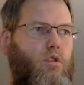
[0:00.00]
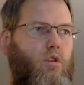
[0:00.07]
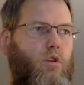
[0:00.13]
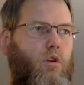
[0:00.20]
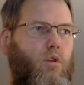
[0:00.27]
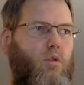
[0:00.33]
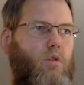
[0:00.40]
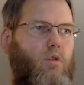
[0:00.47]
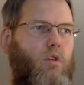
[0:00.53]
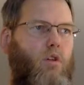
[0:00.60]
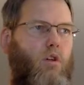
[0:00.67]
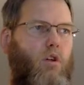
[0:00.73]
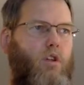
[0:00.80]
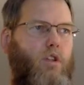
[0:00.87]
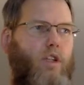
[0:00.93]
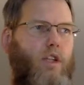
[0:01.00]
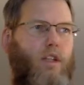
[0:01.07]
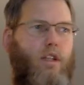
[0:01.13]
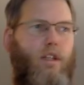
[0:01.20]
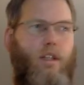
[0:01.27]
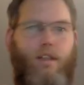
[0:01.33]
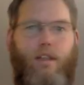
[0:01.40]
close Logic.
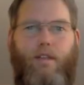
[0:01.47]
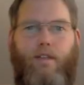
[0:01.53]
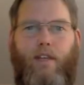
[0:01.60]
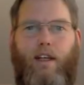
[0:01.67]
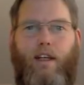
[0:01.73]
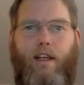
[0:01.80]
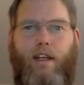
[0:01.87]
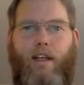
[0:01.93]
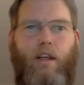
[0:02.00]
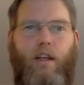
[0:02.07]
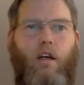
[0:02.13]
Let's have that again.